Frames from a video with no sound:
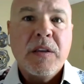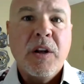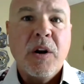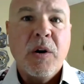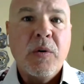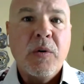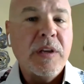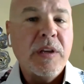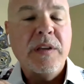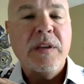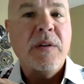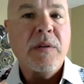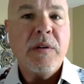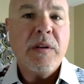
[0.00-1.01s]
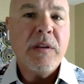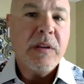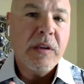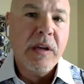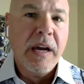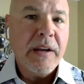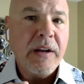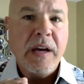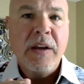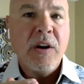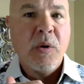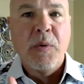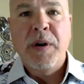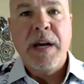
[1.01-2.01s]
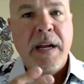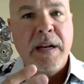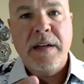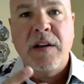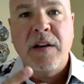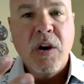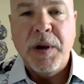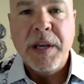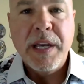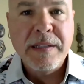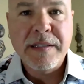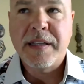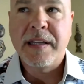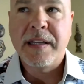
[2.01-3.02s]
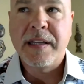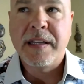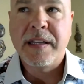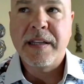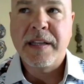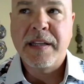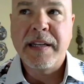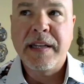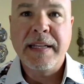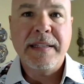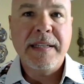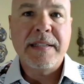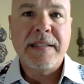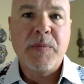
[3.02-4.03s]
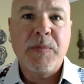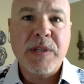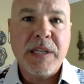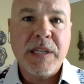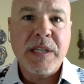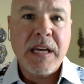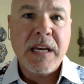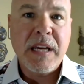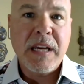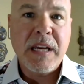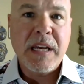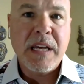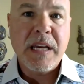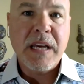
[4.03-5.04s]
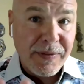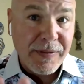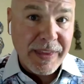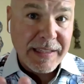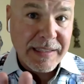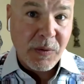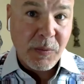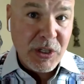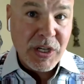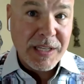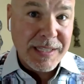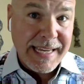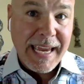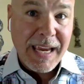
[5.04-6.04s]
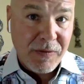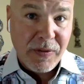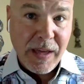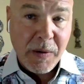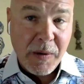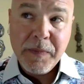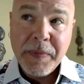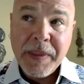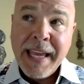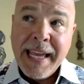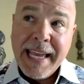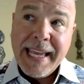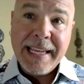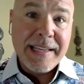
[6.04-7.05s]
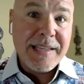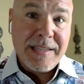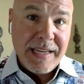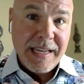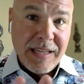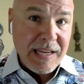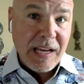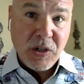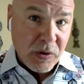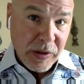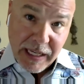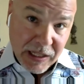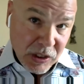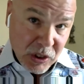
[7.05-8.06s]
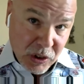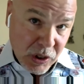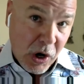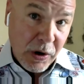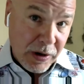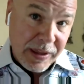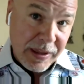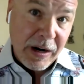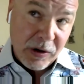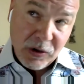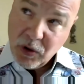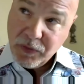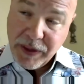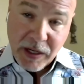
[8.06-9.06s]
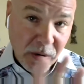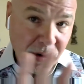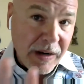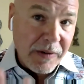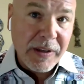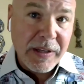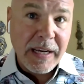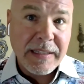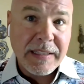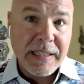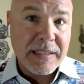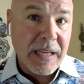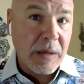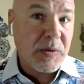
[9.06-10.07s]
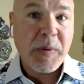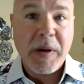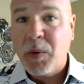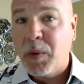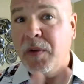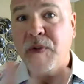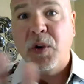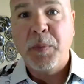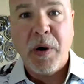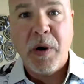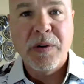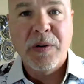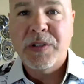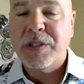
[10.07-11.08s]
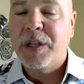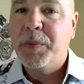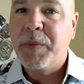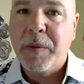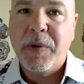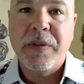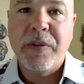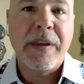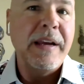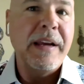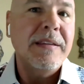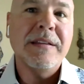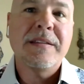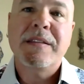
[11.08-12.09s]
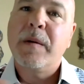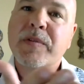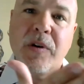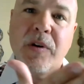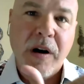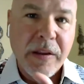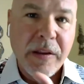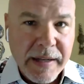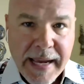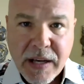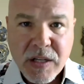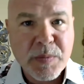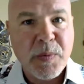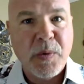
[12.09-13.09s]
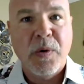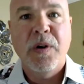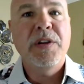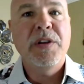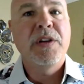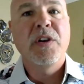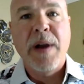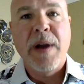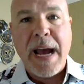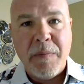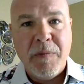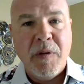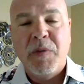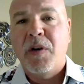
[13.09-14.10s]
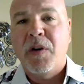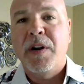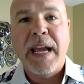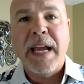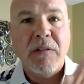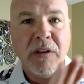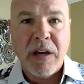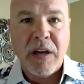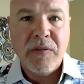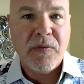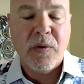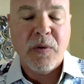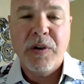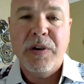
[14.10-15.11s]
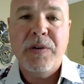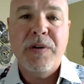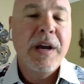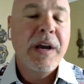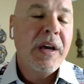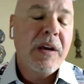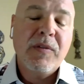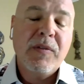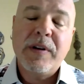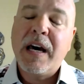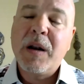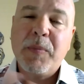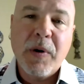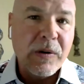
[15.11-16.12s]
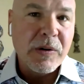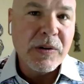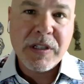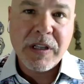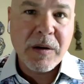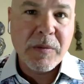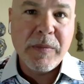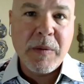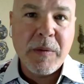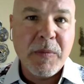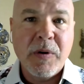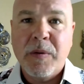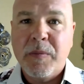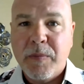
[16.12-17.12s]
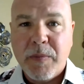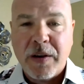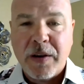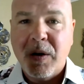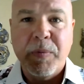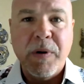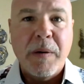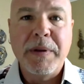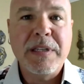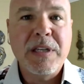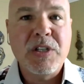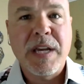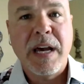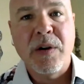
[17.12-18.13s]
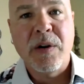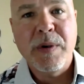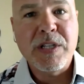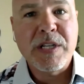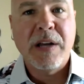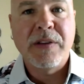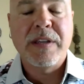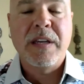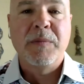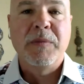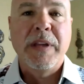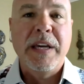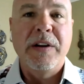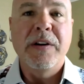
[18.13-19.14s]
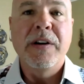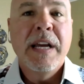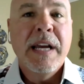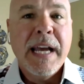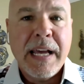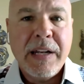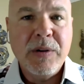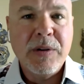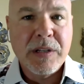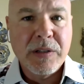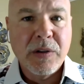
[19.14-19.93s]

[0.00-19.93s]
you know, I, I know we're not going into the 19 steps in depth here, but those five things that we just gave them is essential. They can start there. So if they don't have the 19 steps, by the way, if you're a Partners Club member, the 19 steps are on the dashboard. You can grab them. They're already outlined for you you're not a Partners Club member, Michael probably teach you how to reach out to him later and you